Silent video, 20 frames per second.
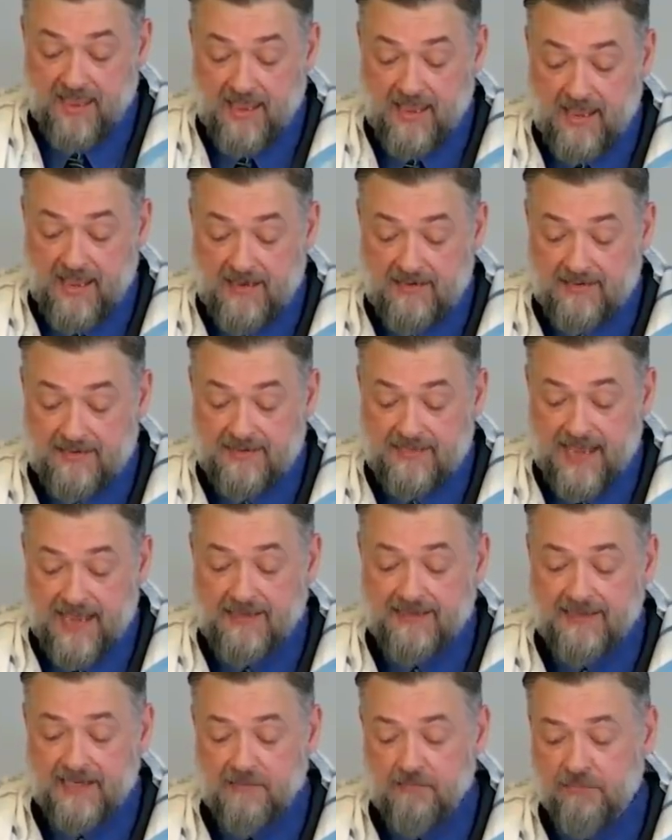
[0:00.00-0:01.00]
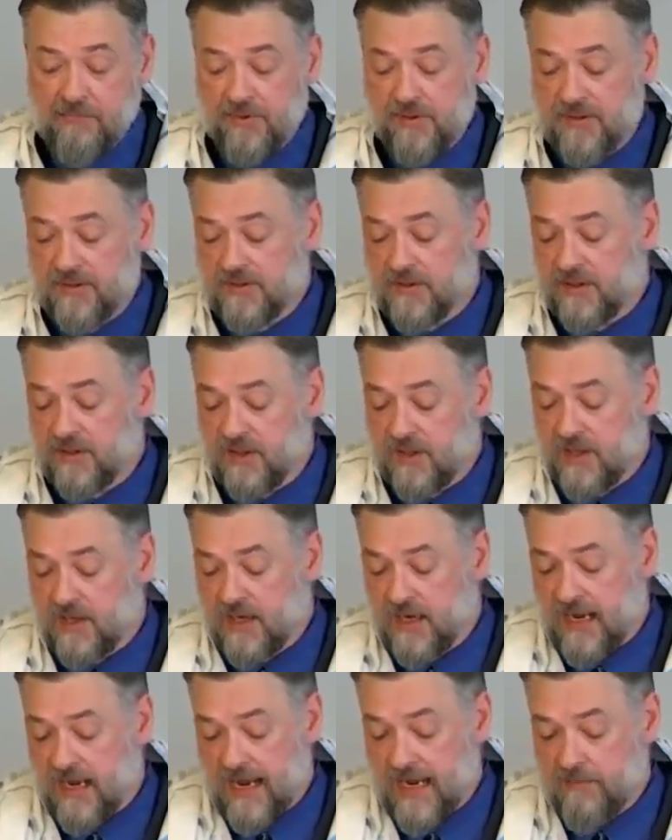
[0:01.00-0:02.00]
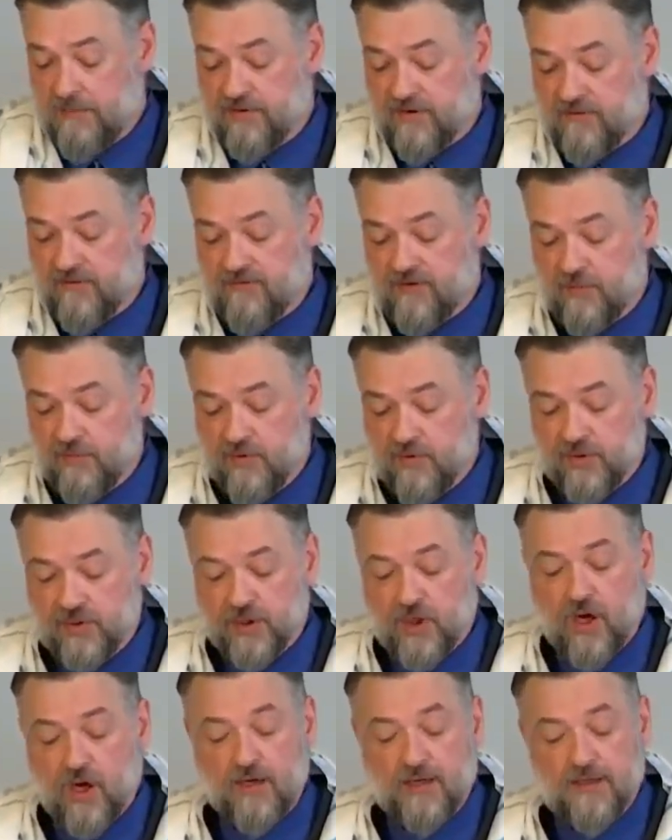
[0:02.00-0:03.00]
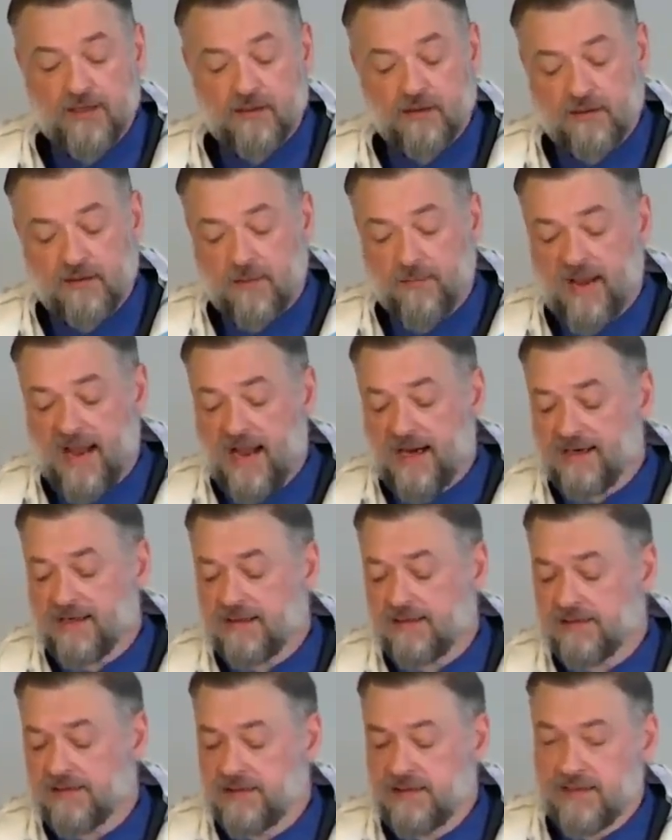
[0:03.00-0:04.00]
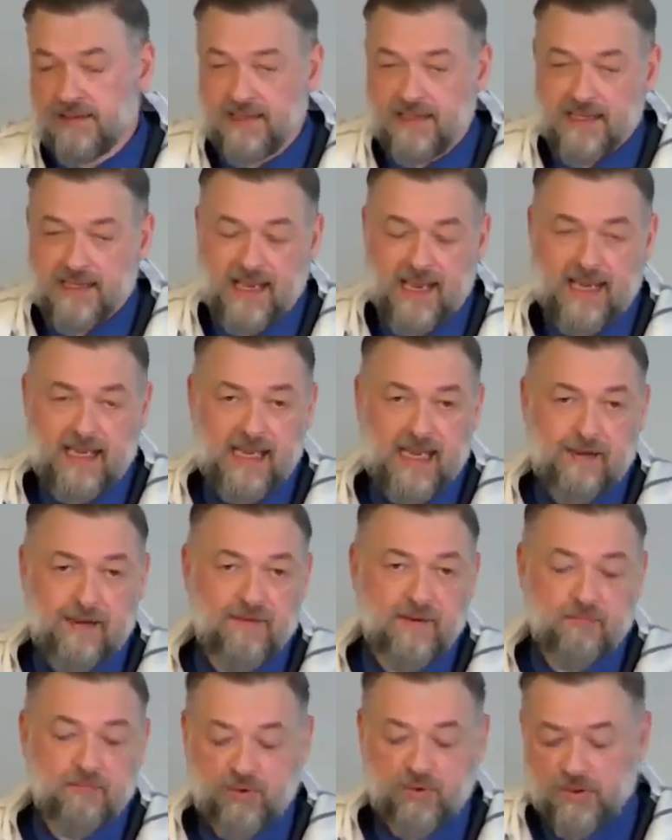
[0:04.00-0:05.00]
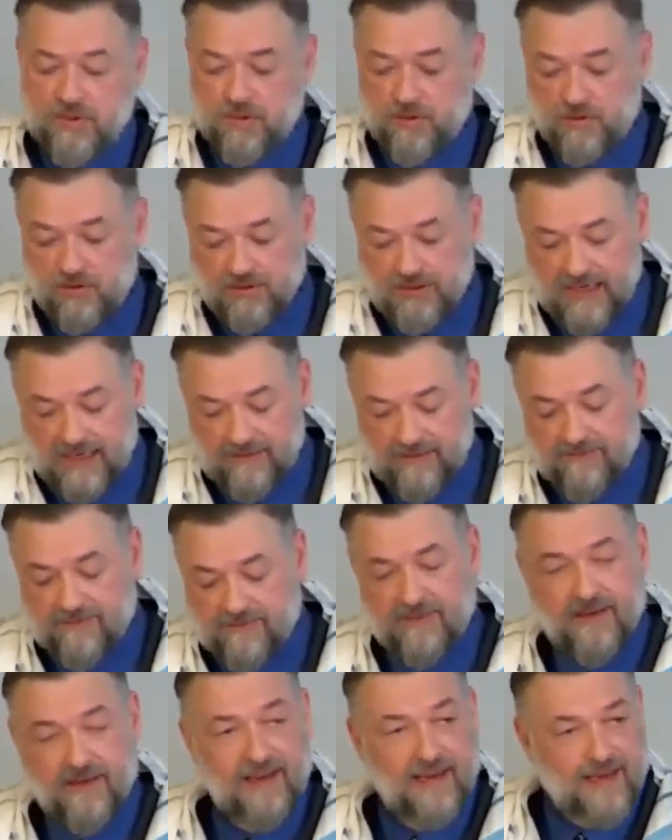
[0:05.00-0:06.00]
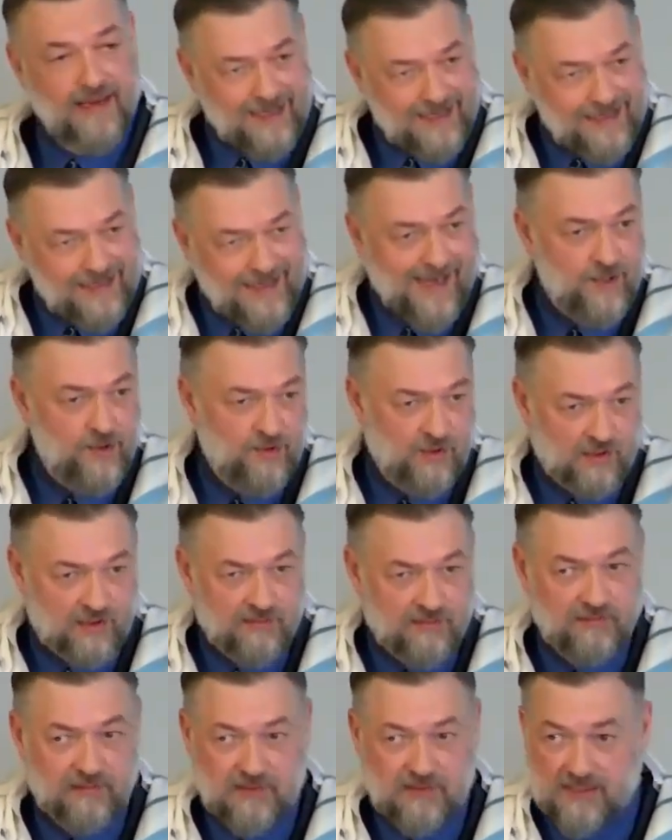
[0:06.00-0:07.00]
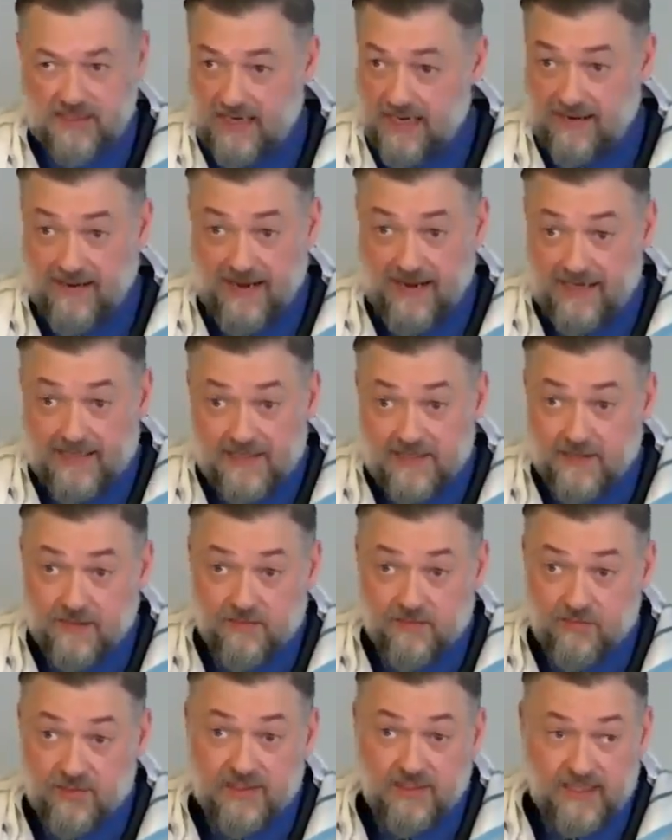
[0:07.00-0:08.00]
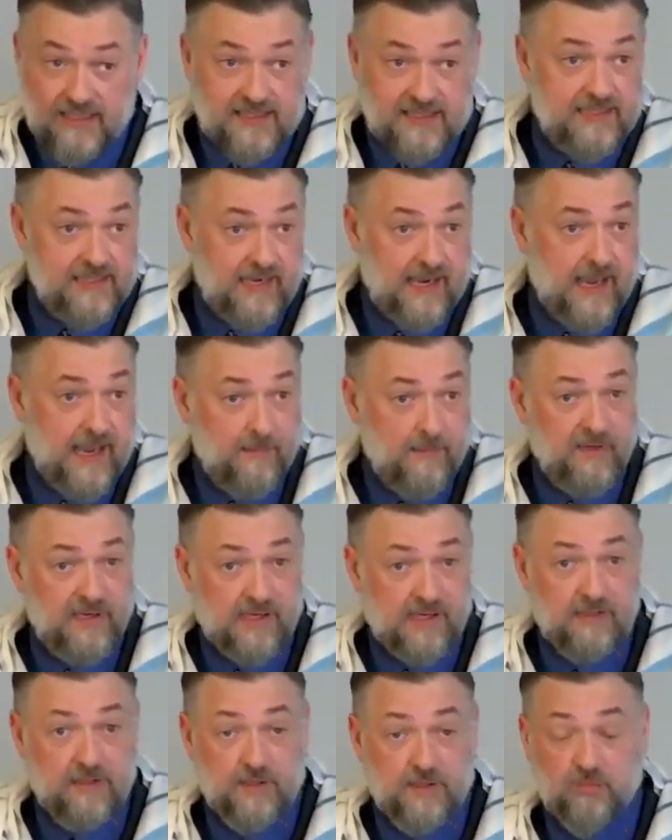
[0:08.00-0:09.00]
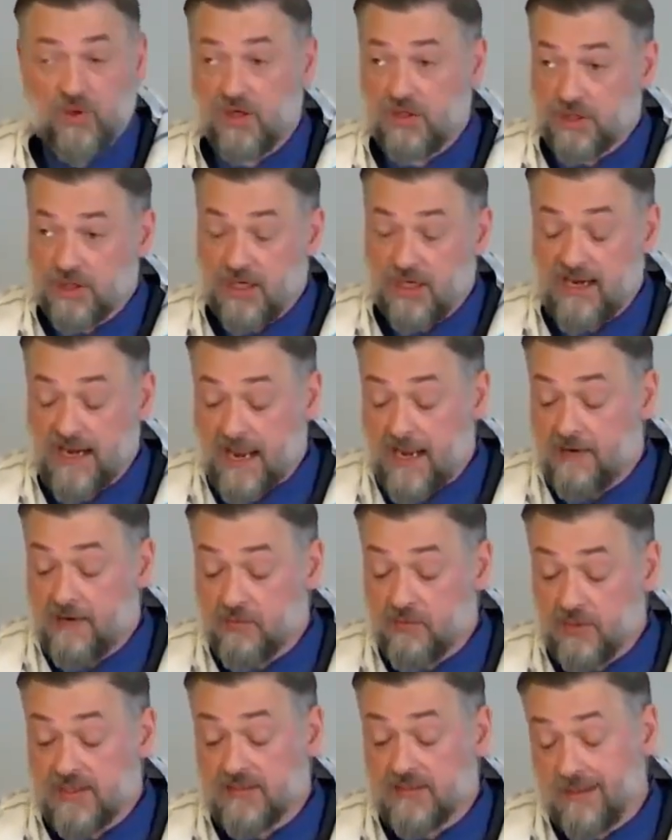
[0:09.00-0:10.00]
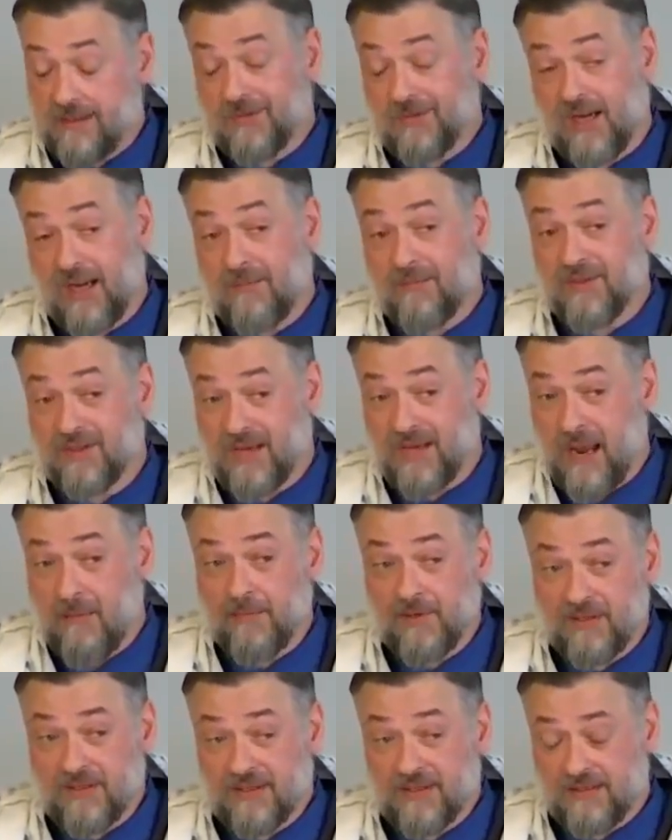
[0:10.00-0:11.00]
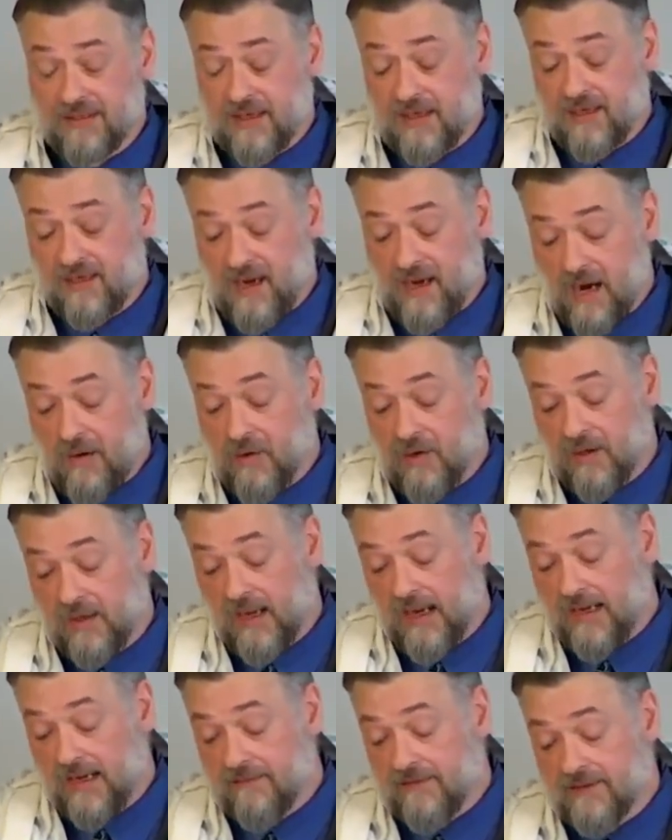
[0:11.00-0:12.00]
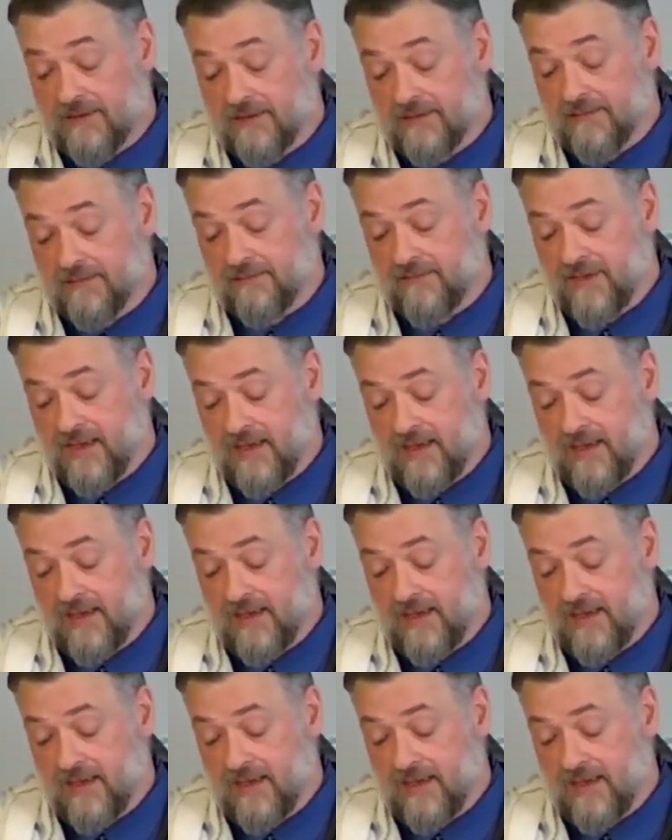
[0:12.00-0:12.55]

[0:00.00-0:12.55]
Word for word: And that can put a proverbial target on your back and even put your life in danger. And that's what I see happening in this parsha, and that's what sometimes happens in our lives.